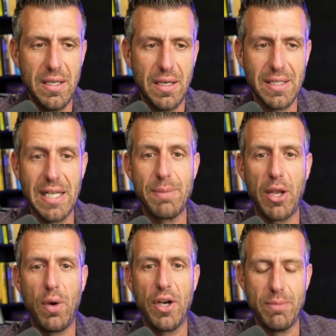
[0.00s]
because that's my
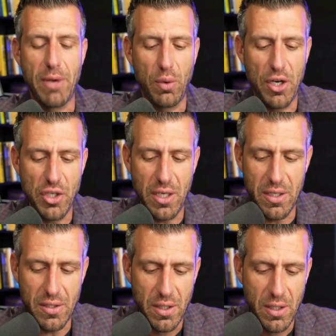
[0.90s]
question. My question
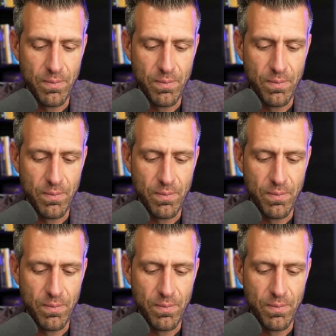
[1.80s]
is,